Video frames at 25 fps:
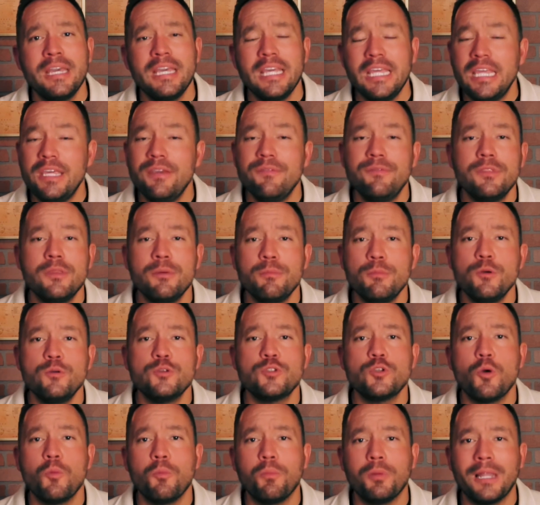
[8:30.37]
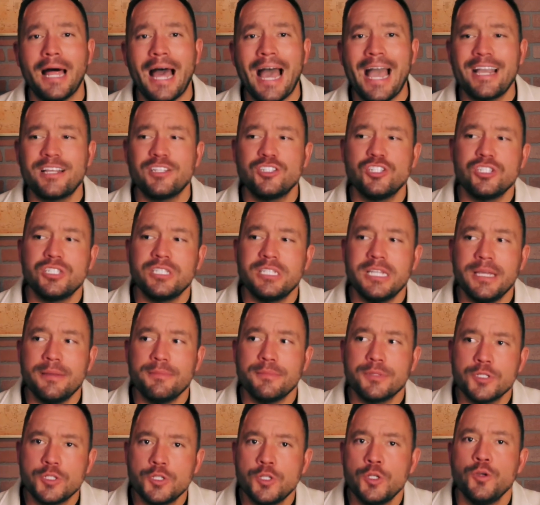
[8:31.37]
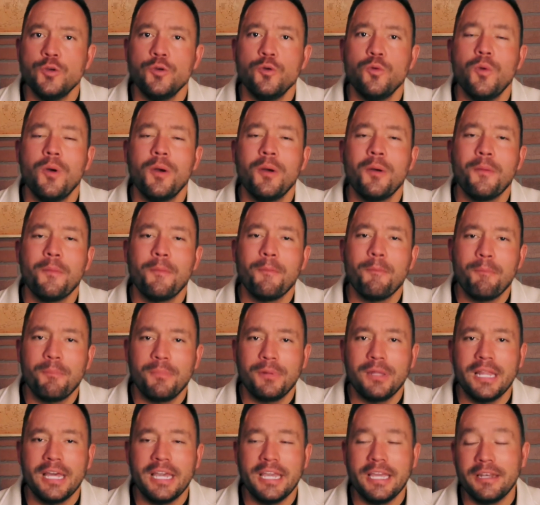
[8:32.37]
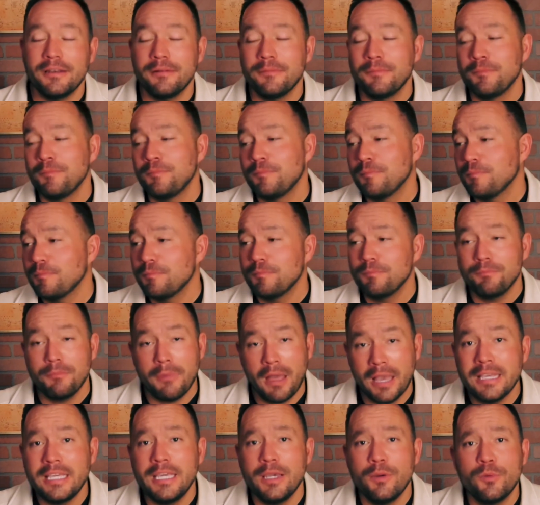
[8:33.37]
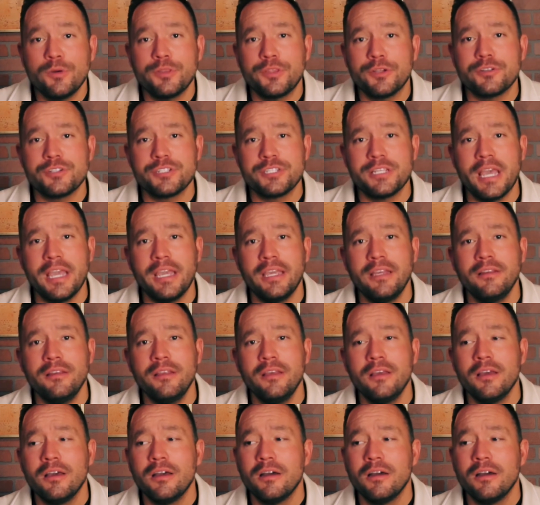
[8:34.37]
Even the Musou Black just seems too plain. I get what they're saying.